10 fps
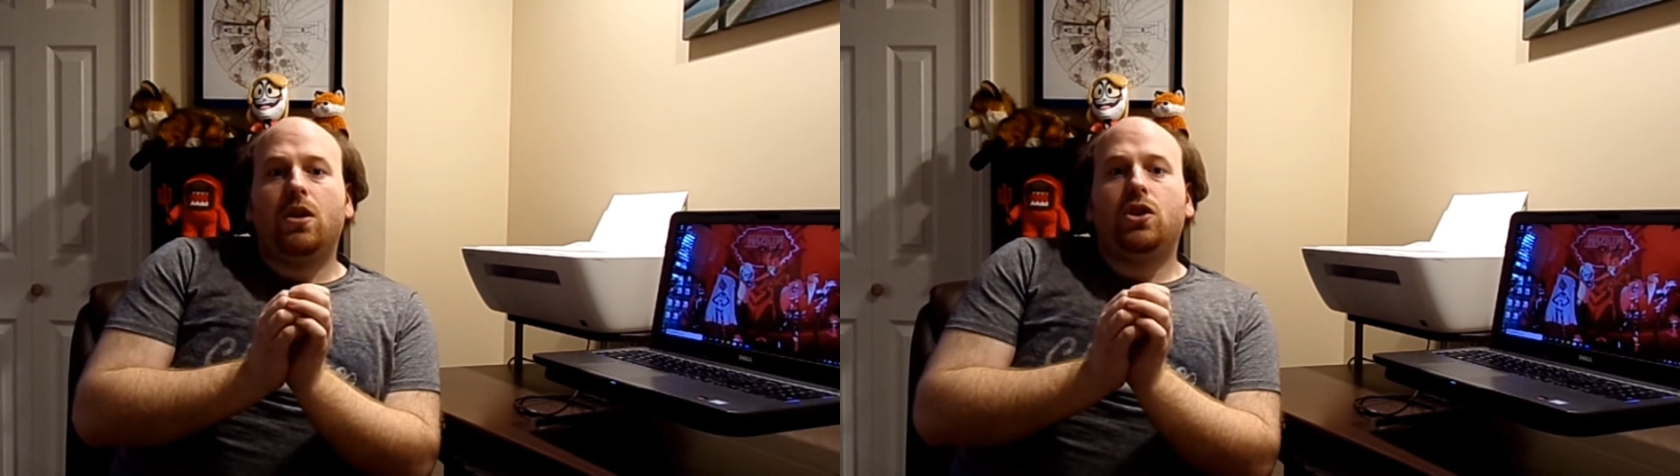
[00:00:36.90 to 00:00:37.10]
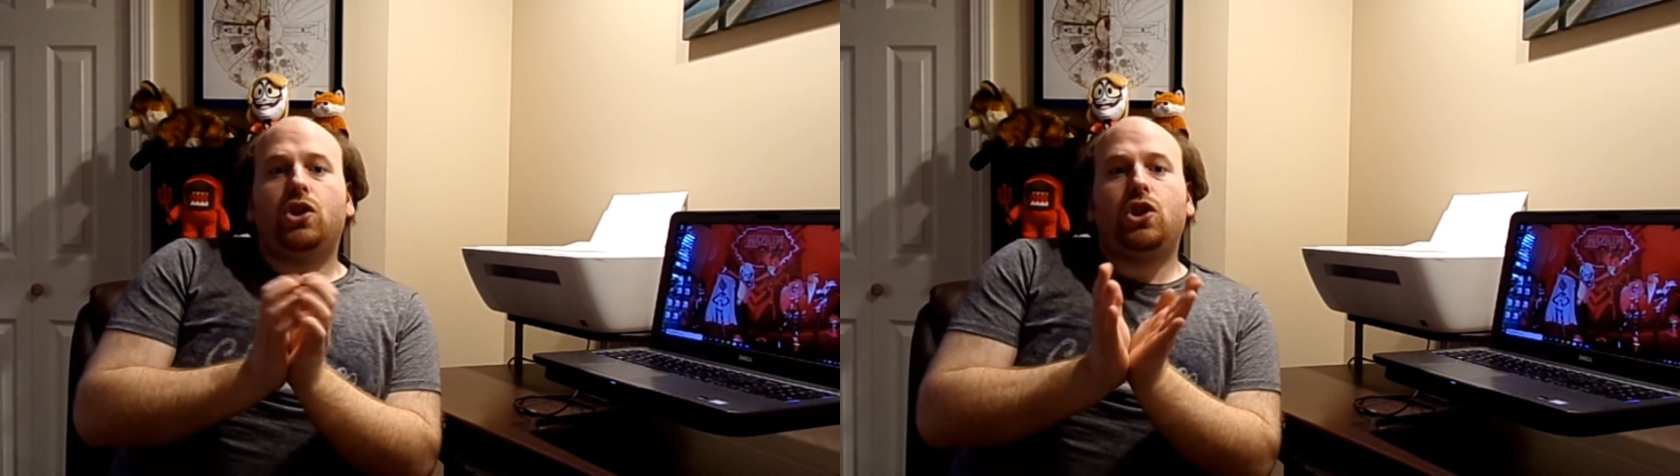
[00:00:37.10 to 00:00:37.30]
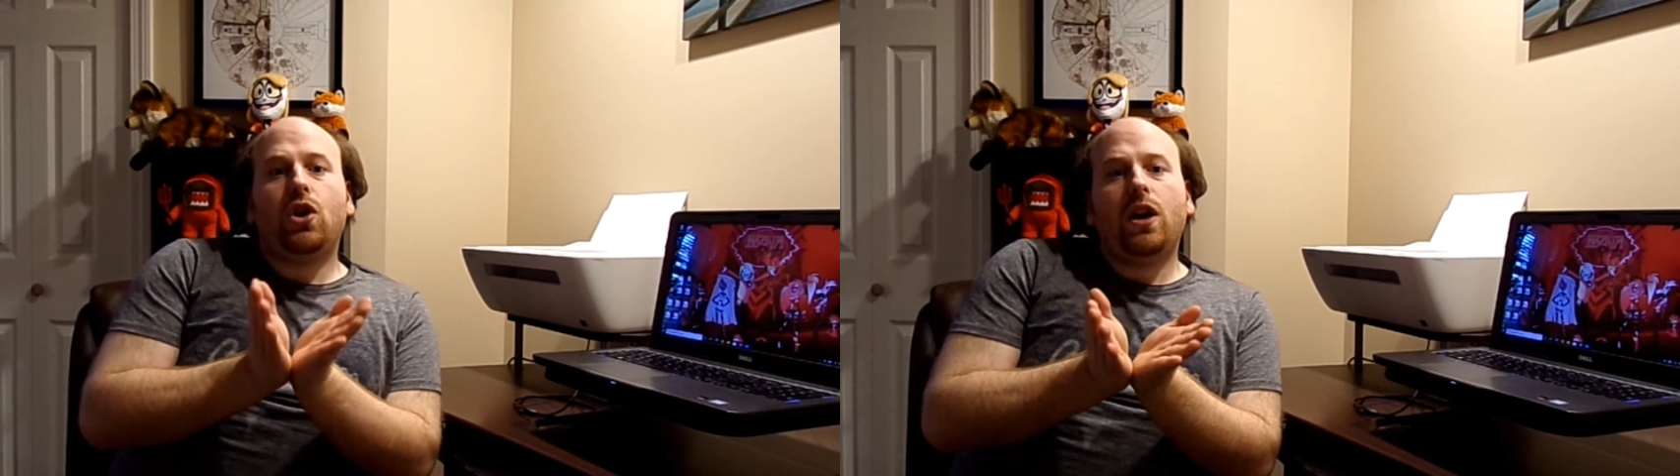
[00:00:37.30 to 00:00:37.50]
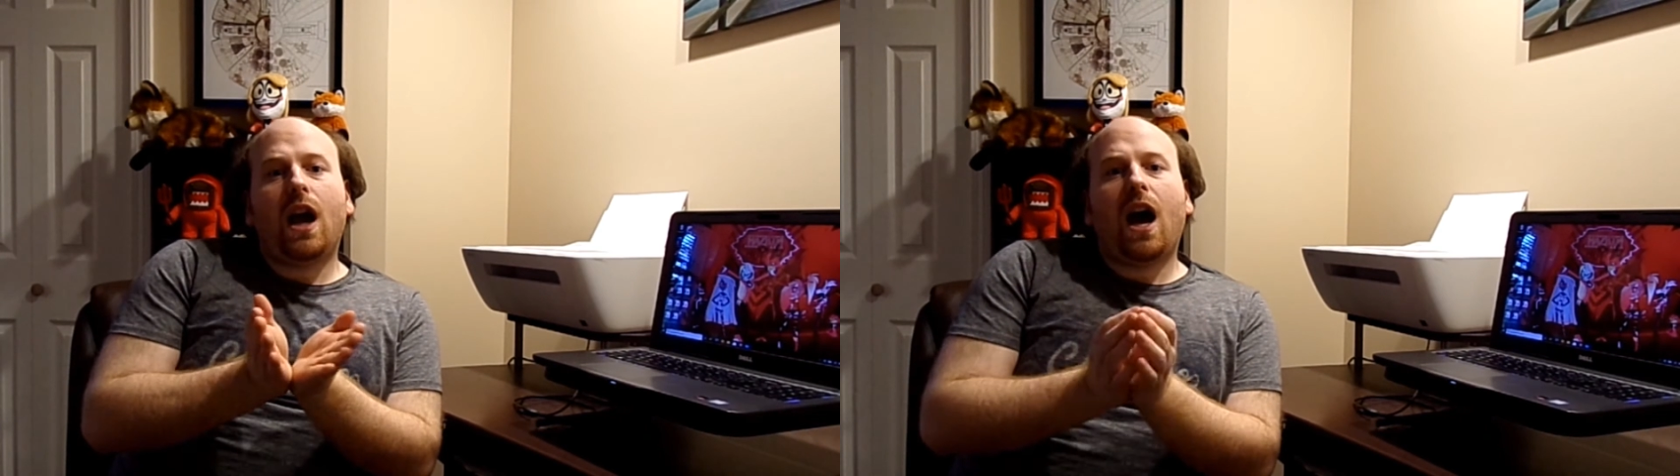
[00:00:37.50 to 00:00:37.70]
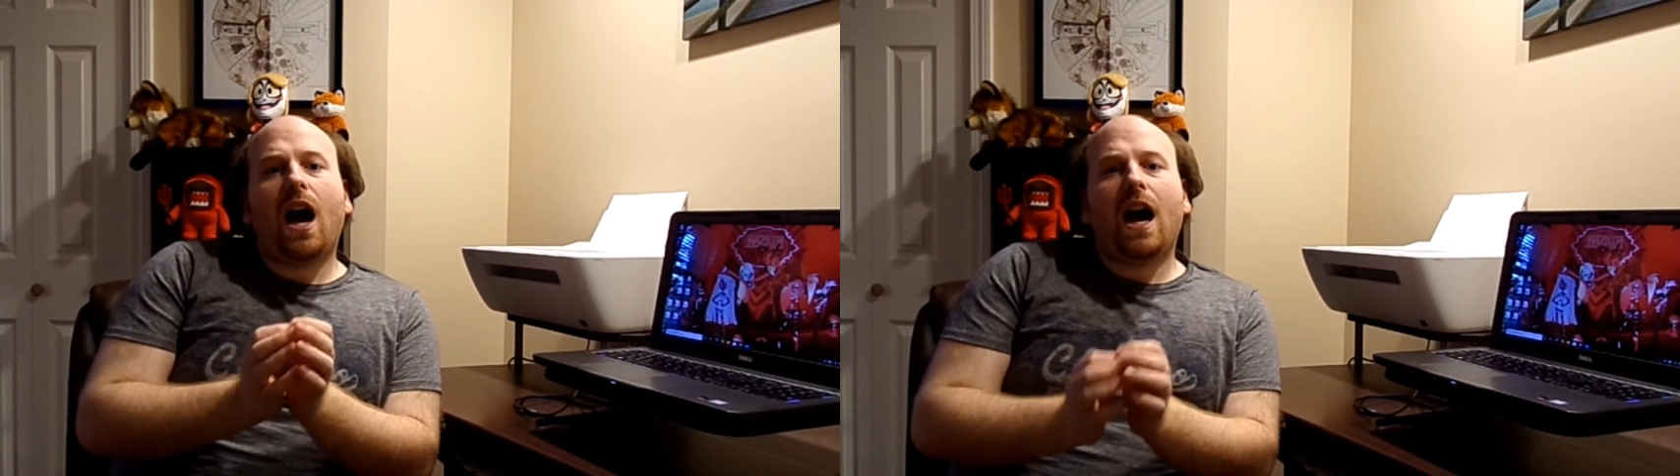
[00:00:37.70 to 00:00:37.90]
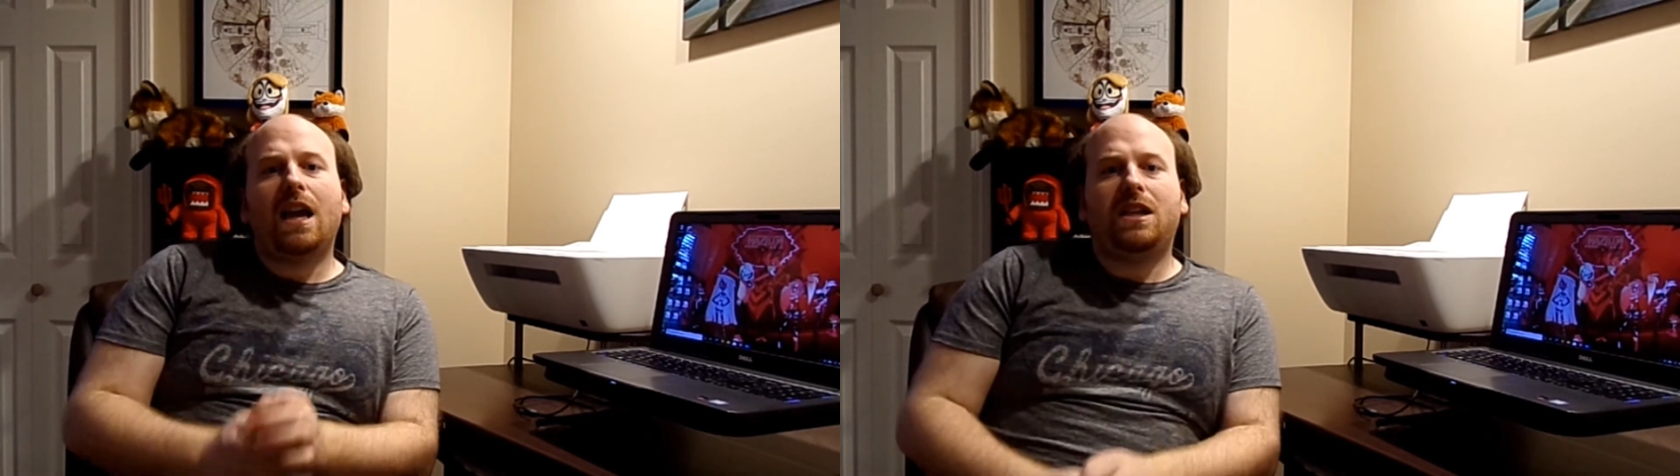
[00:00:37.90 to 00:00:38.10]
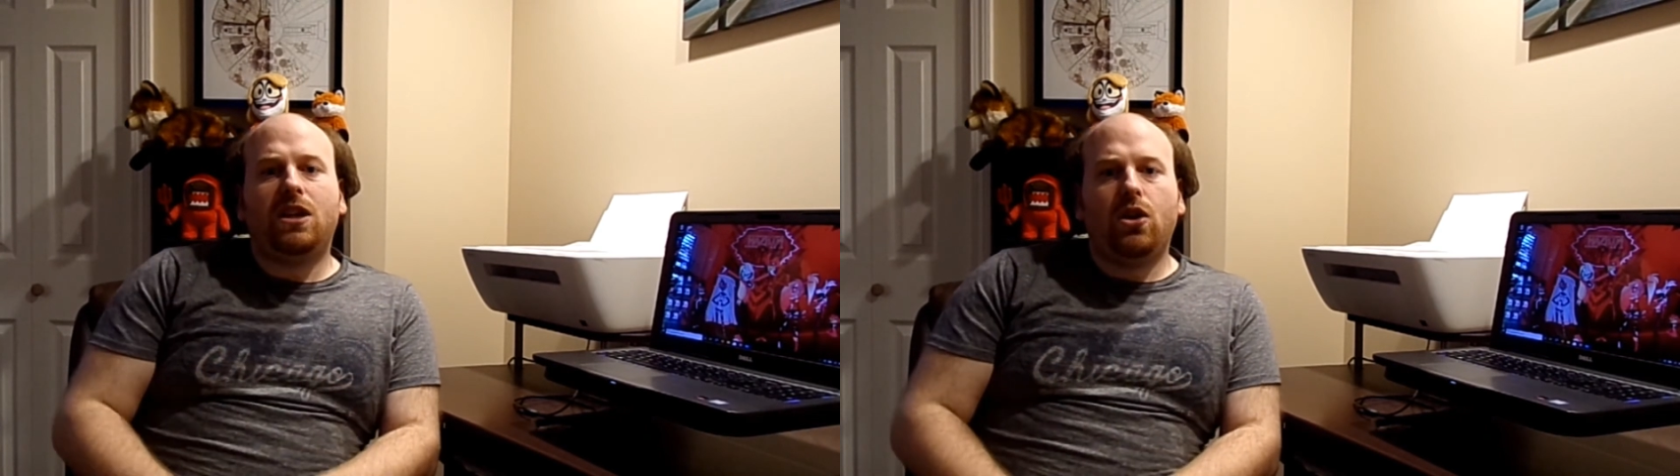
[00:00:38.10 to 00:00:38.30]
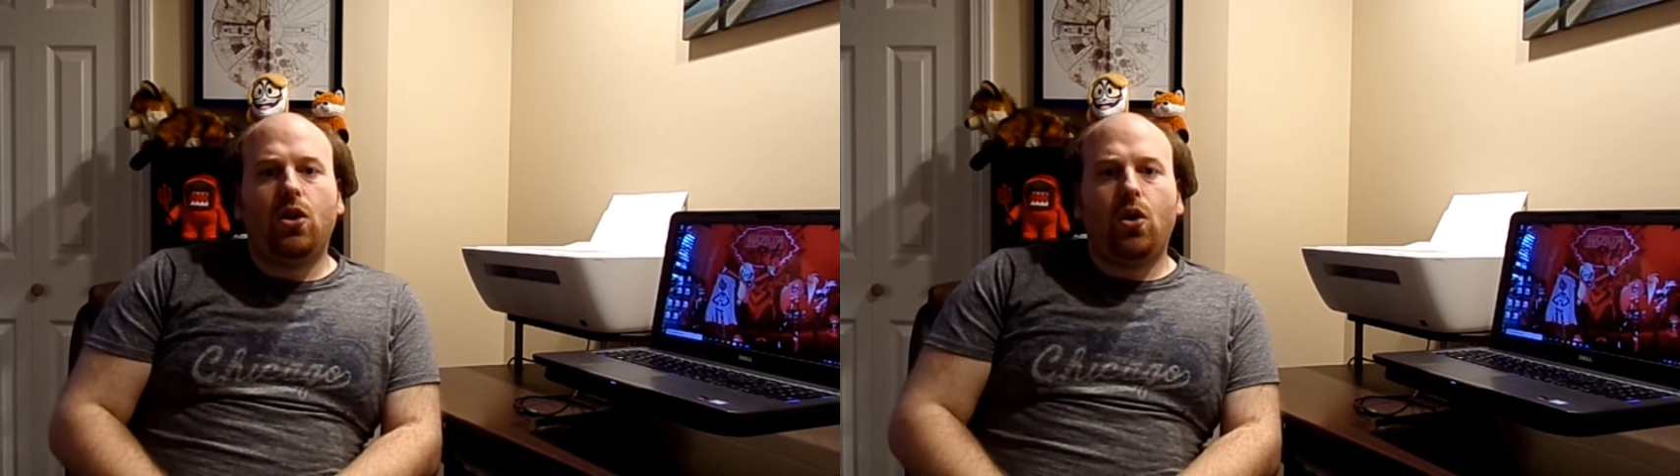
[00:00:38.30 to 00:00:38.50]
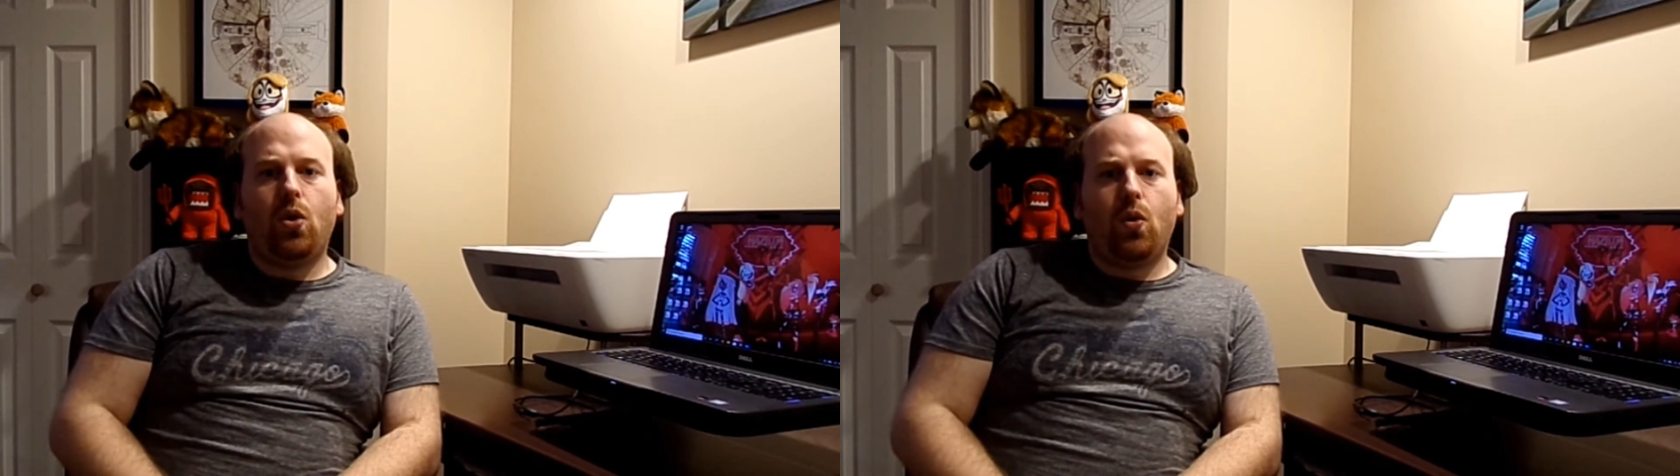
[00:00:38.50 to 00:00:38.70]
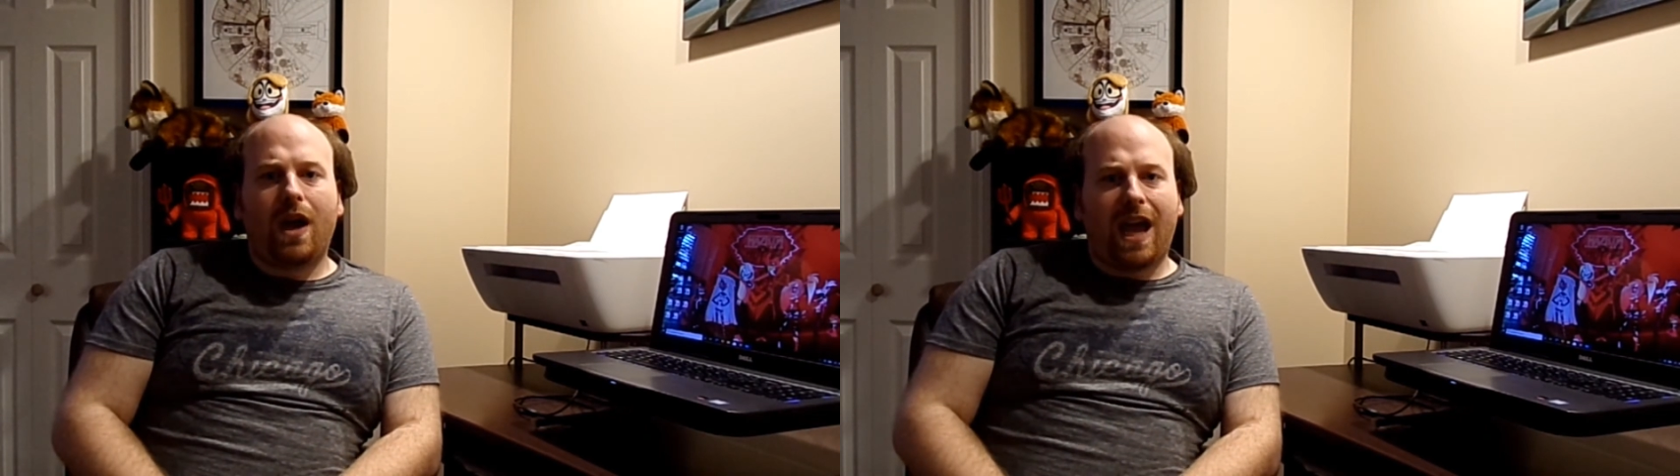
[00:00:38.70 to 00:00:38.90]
should I do